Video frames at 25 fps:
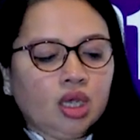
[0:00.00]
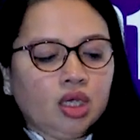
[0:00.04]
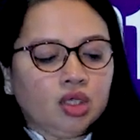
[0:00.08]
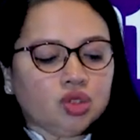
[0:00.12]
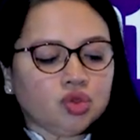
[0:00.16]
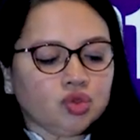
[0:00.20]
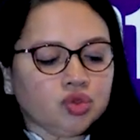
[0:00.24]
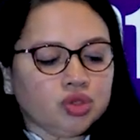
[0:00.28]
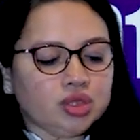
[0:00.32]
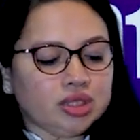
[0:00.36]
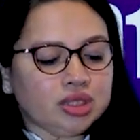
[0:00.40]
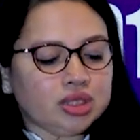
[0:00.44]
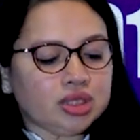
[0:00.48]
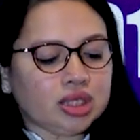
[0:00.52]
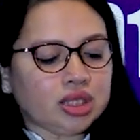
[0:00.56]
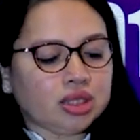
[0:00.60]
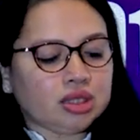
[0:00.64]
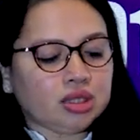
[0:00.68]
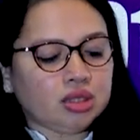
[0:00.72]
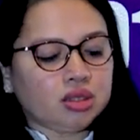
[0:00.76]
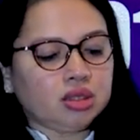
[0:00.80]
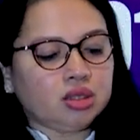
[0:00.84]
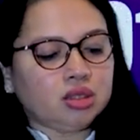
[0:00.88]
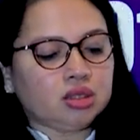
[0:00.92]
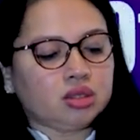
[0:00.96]
So these are
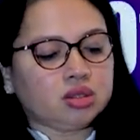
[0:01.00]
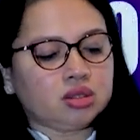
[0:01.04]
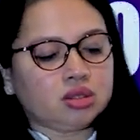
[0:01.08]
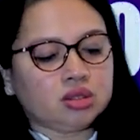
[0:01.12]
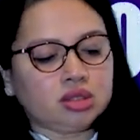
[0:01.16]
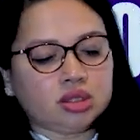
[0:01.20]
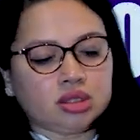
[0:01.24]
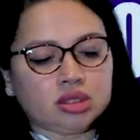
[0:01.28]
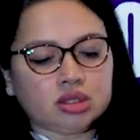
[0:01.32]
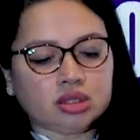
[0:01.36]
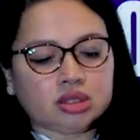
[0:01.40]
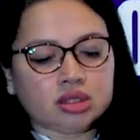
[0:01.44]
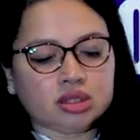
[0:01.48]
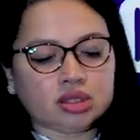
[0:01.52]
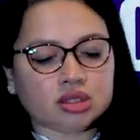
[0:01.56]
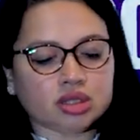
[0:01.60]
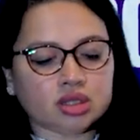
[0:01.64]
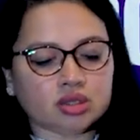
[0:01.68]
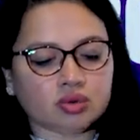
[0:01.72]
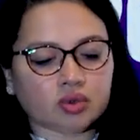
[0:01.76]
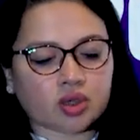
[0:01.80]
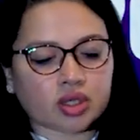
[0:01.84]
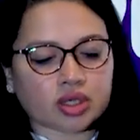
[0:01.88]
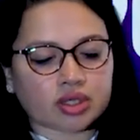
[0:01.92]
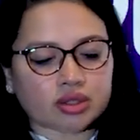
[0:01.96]
this
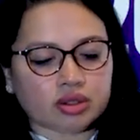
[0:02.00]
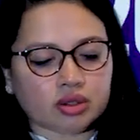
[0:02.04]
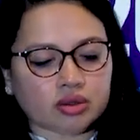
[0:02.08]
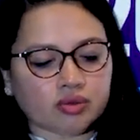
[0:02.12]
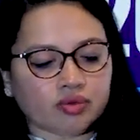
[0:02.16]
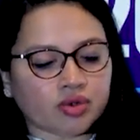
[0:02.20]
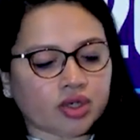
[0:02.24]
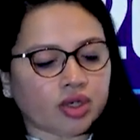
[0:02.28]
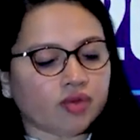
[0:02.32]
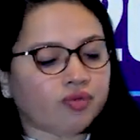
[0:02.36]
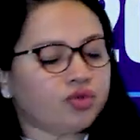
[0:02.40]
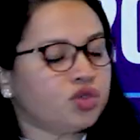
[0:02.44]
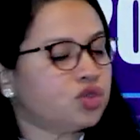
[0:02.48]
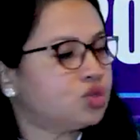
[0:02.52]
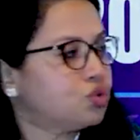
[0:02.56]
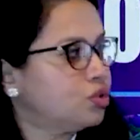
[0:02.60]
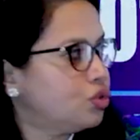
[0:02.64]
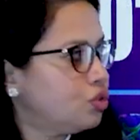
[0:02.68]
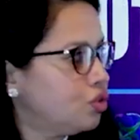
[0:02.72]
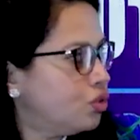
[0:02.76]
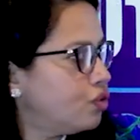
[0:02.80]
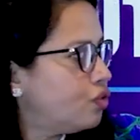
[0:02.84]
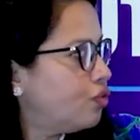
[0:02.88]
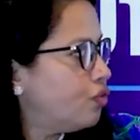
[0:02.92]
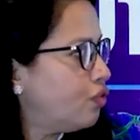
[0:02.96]
is what we
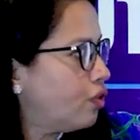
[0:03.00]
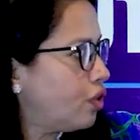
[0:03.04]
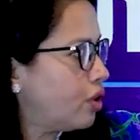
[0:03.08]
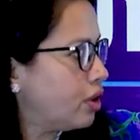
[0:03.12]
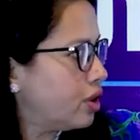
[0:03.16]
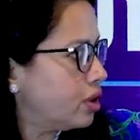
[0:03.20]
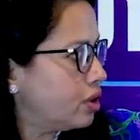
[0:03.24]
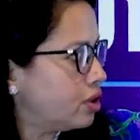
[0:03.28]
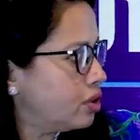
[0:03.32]
should look for.